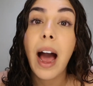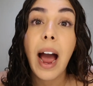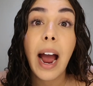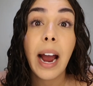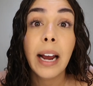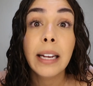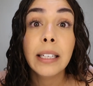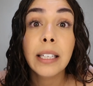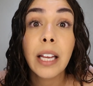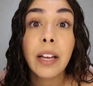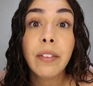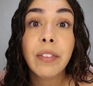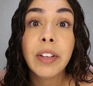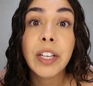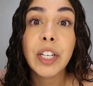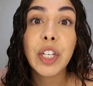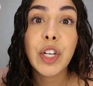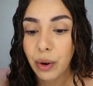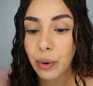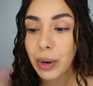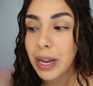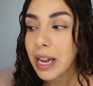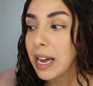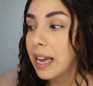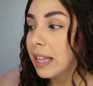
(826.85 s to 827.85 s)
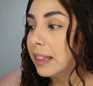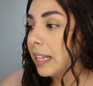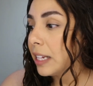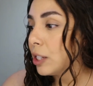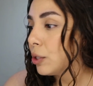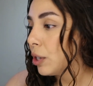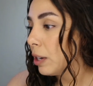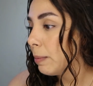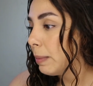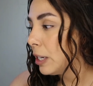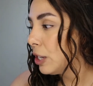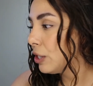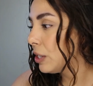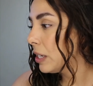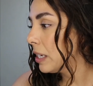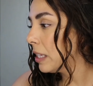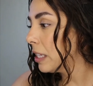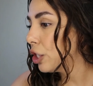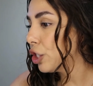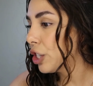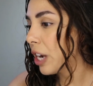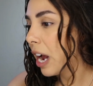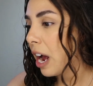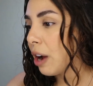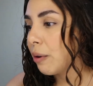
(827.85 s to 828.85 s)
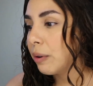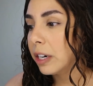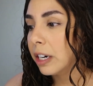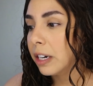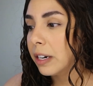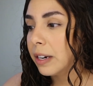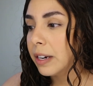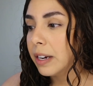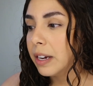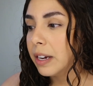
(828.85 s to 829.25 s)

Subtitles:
I love it. So that's what I've been using in the shower.